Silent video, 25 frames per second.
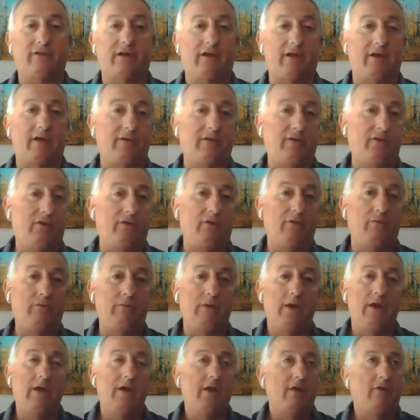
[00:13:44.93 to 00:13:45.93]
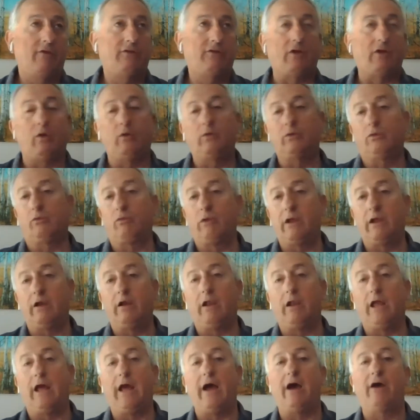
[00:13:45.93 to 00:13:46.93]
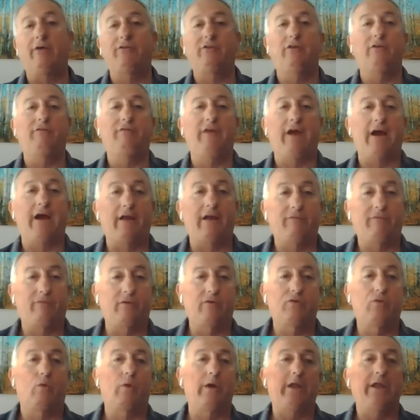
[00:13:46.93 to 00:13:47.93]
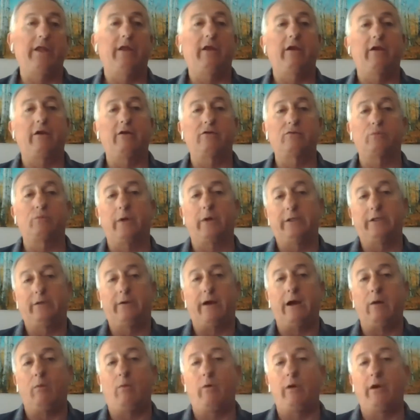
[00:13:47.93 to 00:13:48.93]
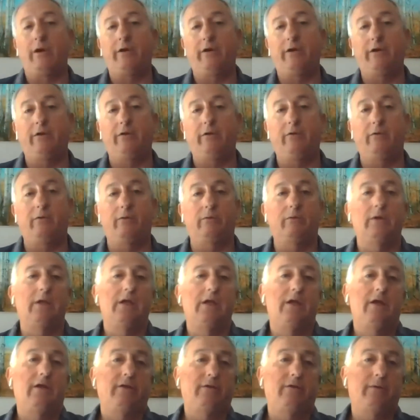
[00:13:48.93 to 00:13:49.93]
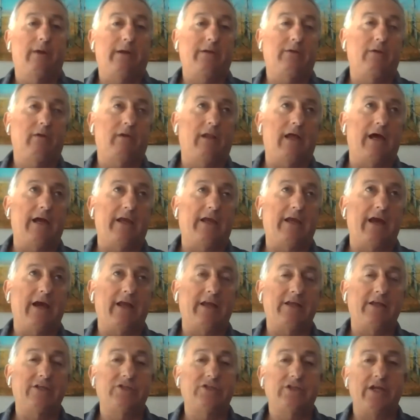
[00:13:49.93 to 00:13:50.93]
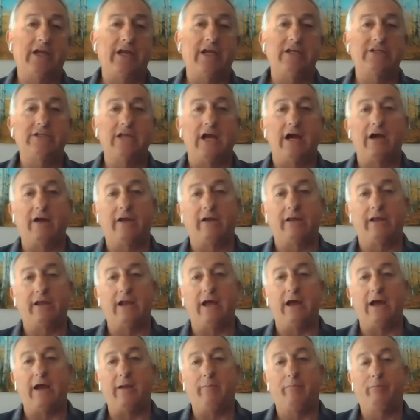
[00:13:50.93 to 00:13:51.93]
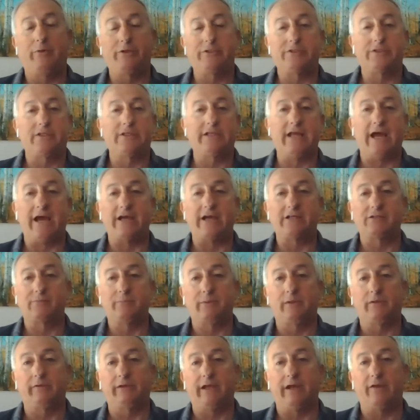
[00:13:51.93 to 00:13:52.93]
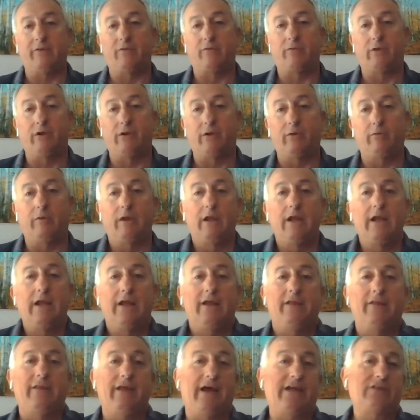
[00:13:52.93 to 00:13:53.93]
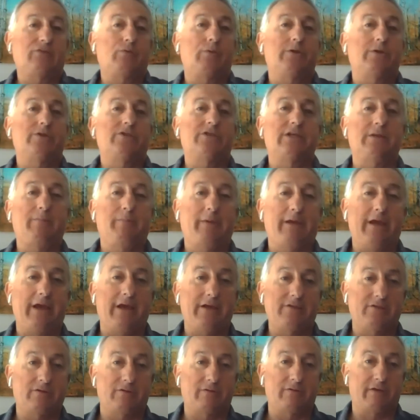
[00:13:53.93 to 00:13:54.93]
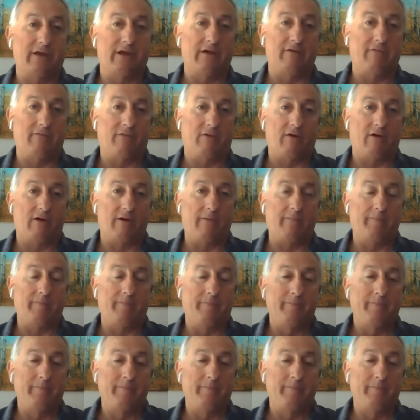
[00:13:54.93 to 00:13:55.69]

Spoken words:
You sold a rental house you've had for 20 years. What do I want to do? Do I do a like-kind exchange? How can I push the tax bill down the road? That's what CPAs are there for.